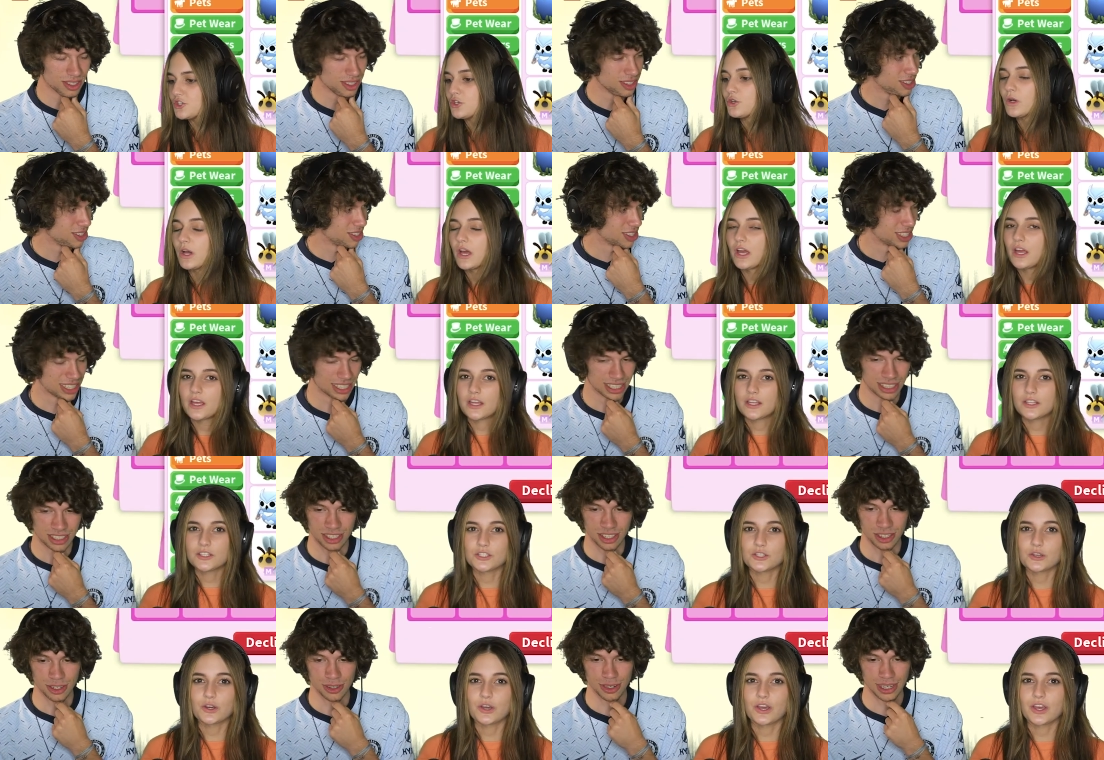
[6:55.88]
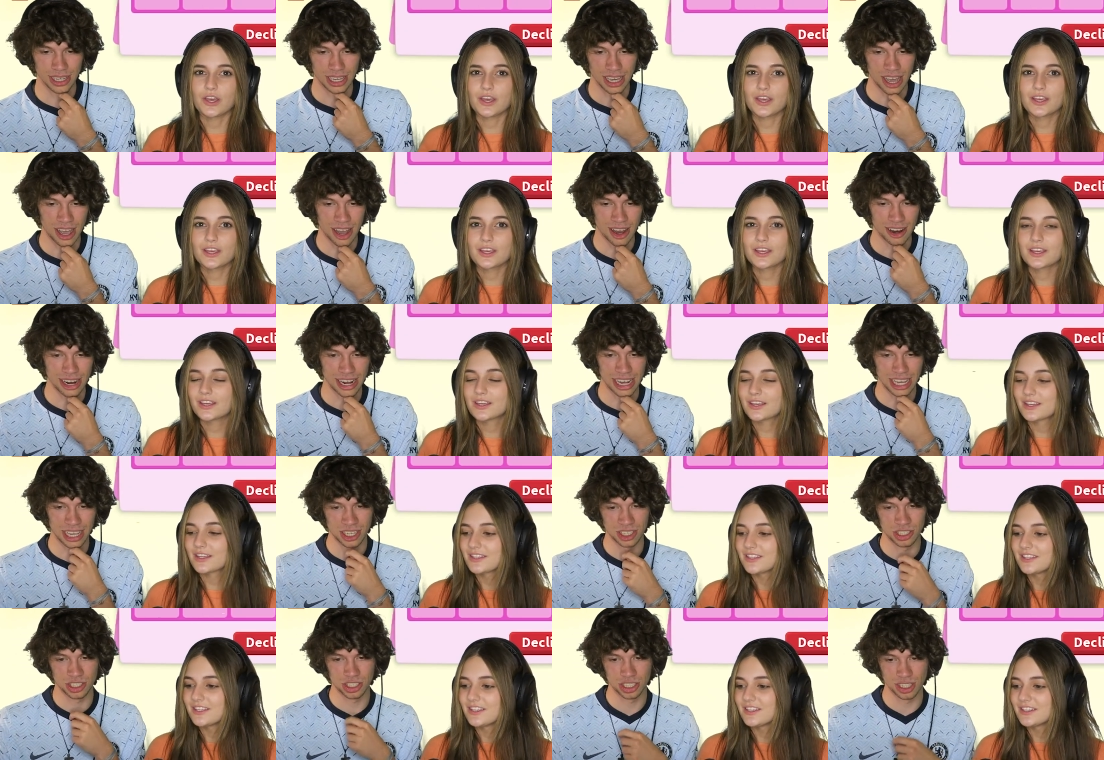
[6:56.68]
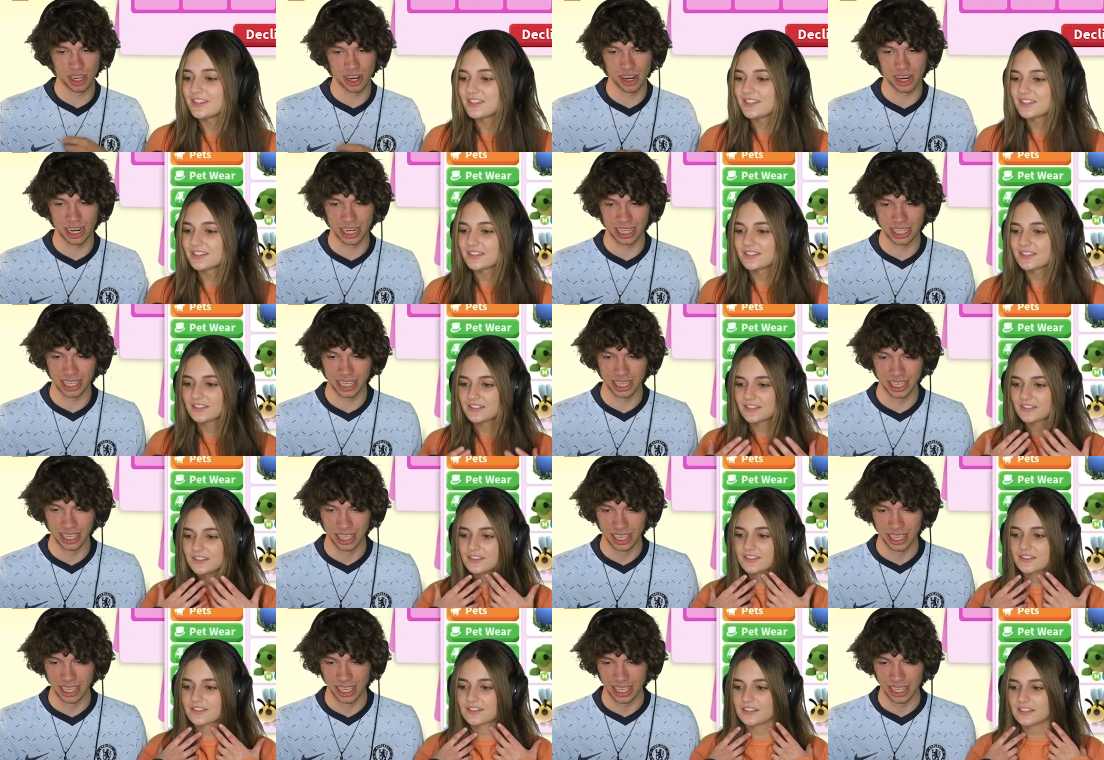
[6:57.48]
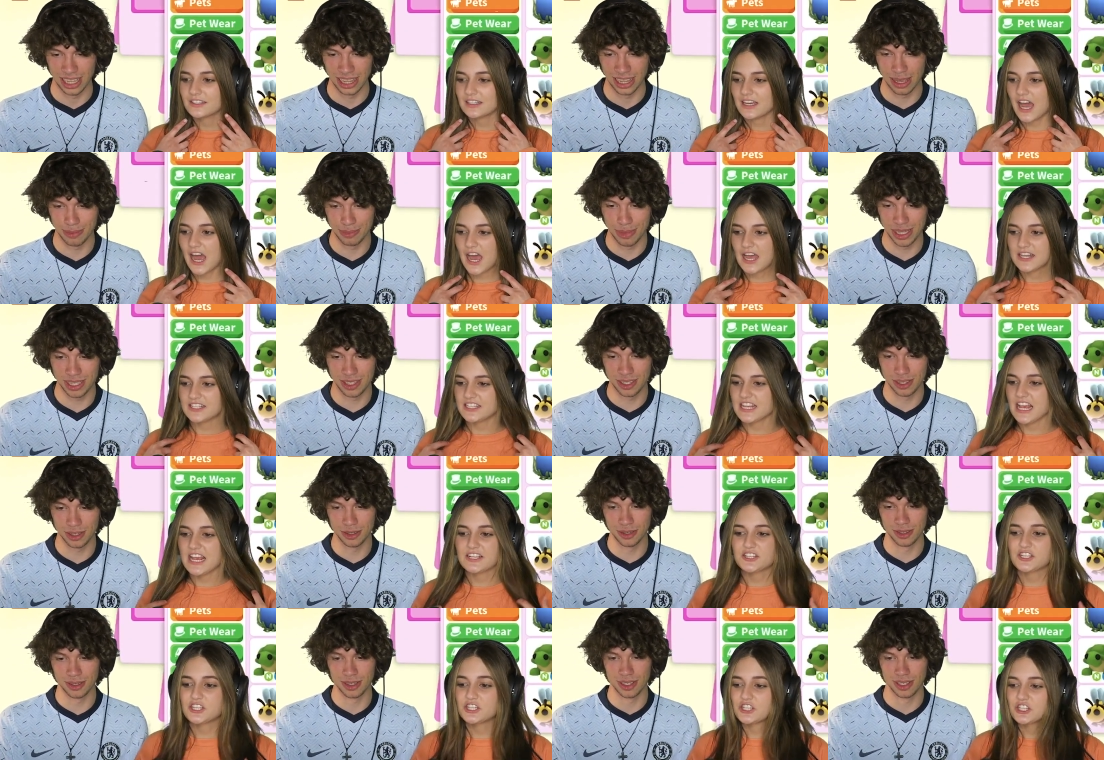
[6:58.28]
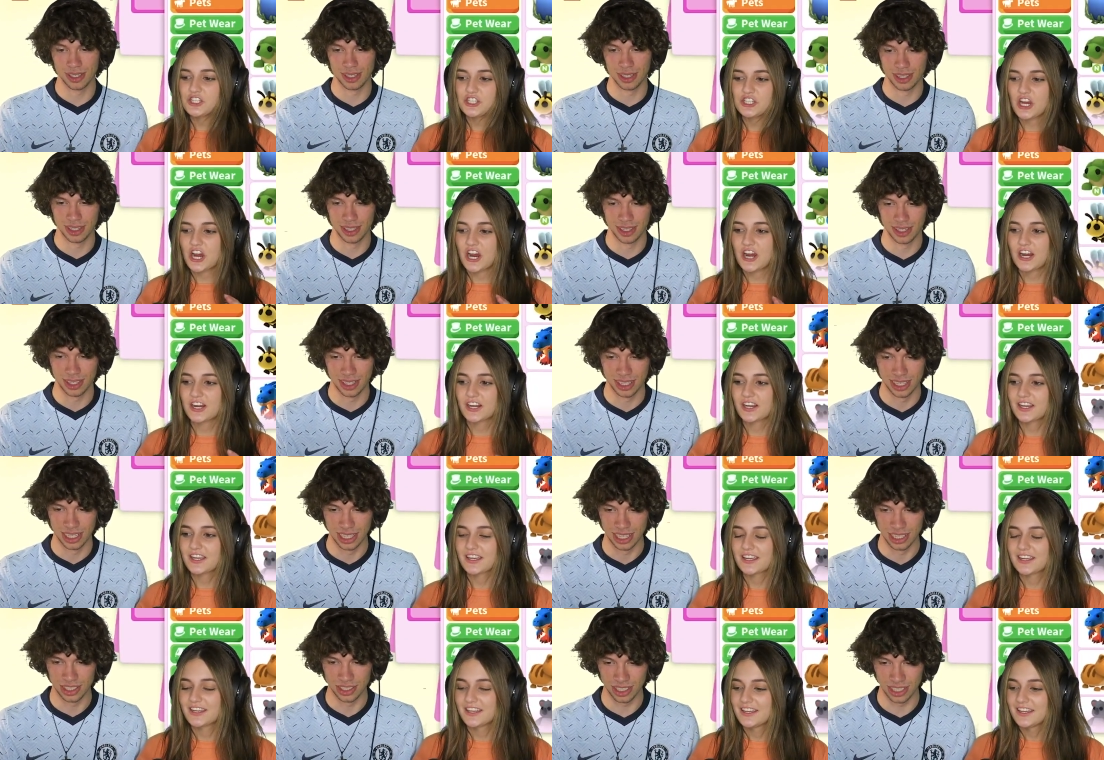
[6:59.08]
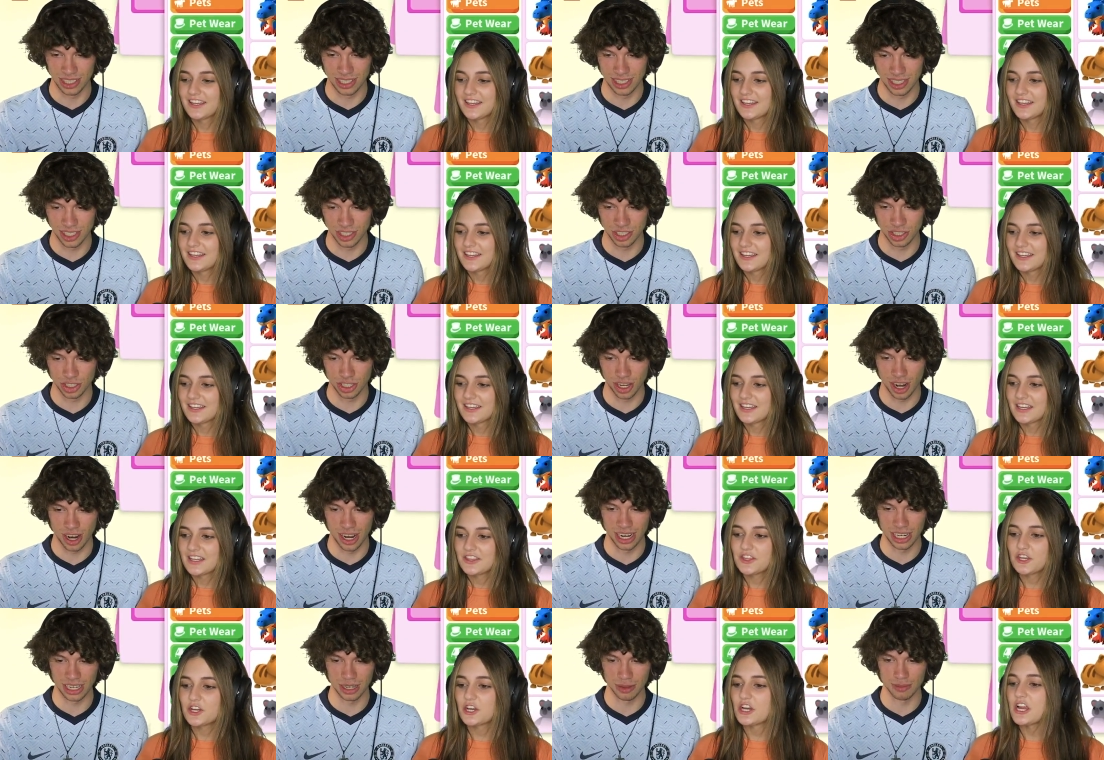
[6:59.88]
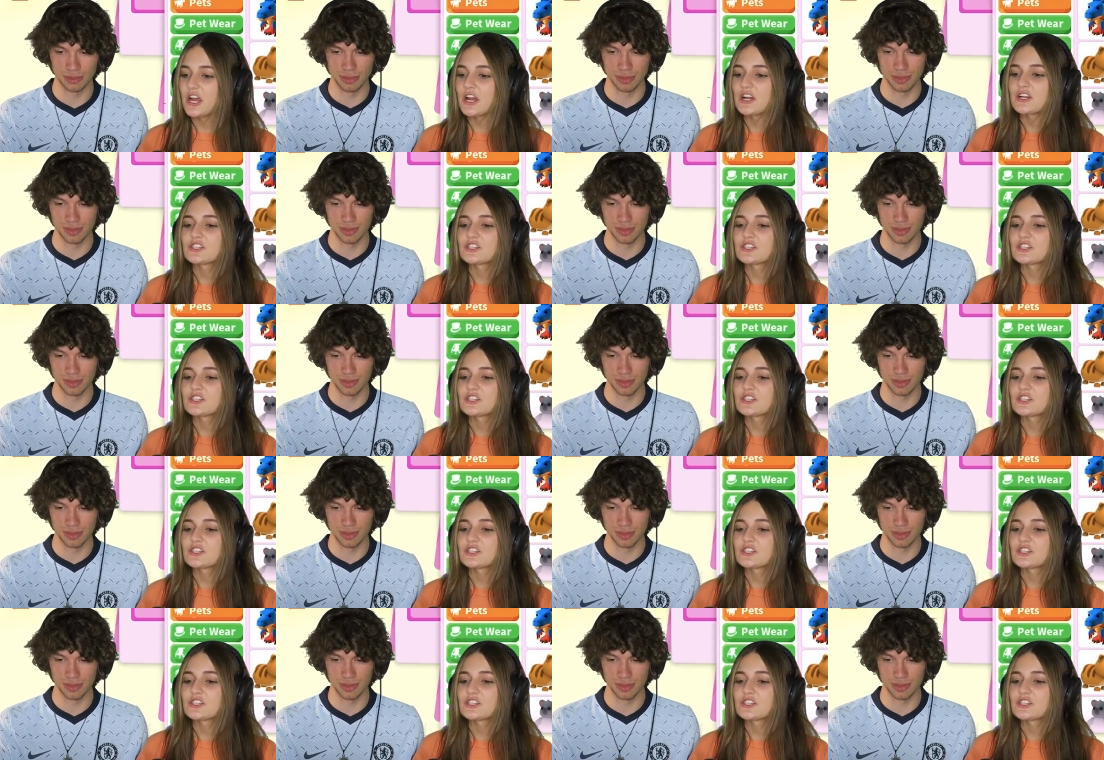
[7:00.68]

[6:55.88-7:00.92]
Speaker 1: Do it. Do, do it. it. All right, a shark. I say just shark. Just a shark? They